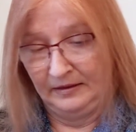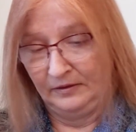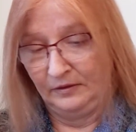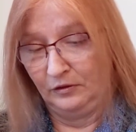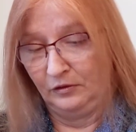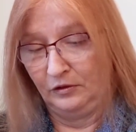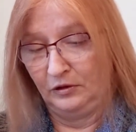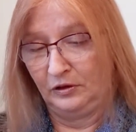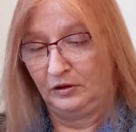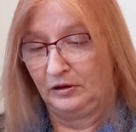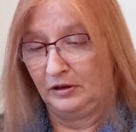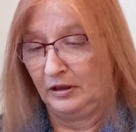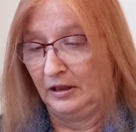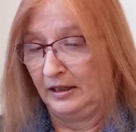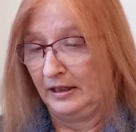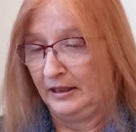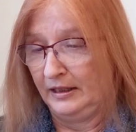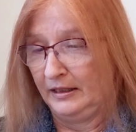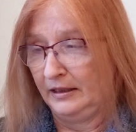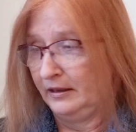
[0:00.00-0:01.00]
Looks
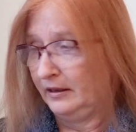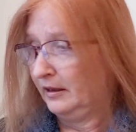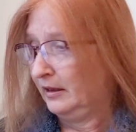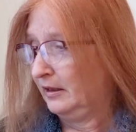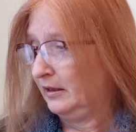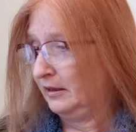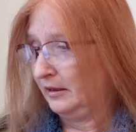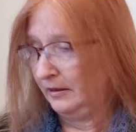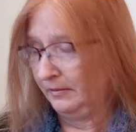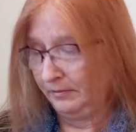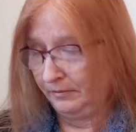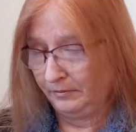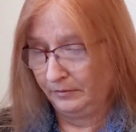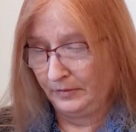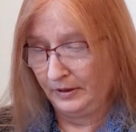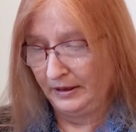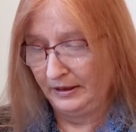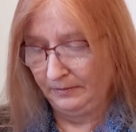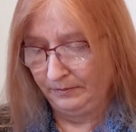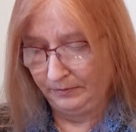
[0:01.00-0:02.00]
like
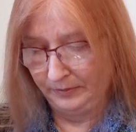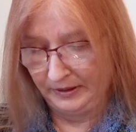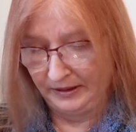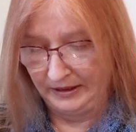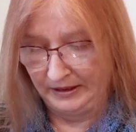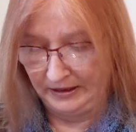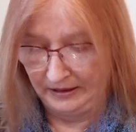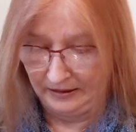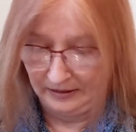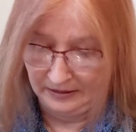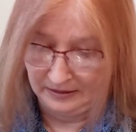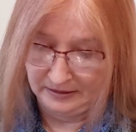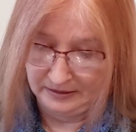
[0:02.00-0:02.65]
it might be